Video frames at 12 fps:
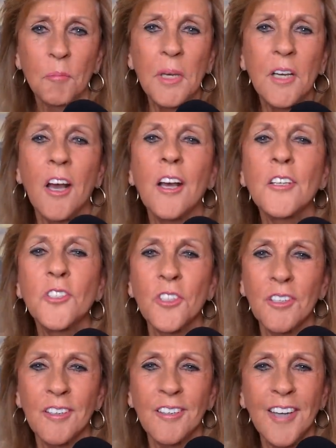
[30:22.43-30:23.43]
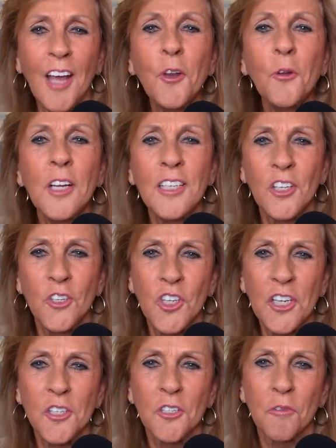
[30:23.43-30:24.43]
Because not only did
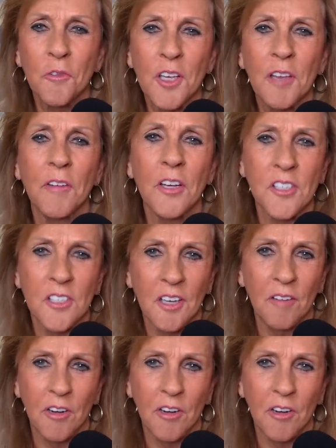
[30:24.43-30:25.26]
Jesus forgive us mm-hmm.